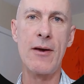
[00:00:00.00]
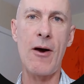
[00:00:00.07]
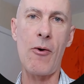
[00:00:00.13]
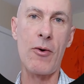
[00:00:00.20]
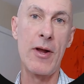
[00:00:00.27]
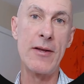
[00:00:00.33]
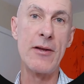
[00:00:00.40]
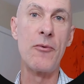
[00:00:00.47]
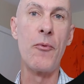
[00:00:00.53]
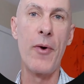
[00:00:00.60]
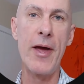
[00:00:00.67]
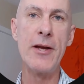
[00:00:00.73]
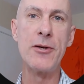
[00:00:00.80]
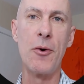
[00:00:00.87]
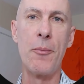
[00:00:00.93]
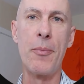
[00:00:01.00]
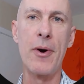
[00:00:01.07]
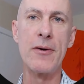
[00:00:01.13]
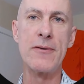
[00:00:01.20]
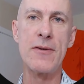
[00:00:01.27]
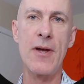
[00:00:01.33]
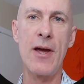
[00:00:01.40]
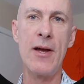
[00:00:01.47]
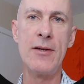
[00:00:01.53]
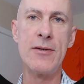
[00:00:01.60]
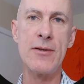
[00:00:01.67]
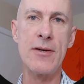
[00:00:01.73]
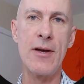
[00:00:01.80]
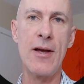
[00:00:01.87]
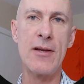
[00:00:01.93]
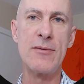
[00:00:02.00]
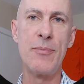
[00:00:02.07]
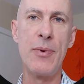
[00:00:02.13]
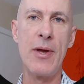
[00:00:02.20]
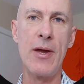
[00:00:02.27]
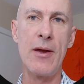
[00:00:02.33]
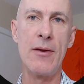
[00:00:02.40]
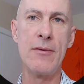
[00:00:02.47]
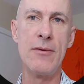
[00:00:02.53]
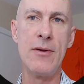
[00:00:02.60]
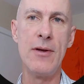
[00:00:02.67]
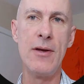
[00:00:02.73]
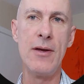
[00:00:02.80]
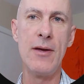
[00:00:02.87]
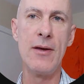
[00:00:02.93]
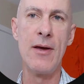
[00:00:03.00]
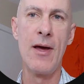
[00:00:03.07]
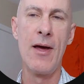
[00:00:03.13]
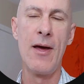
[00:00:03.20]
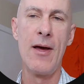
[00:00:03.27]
calculated ratio per stage as being the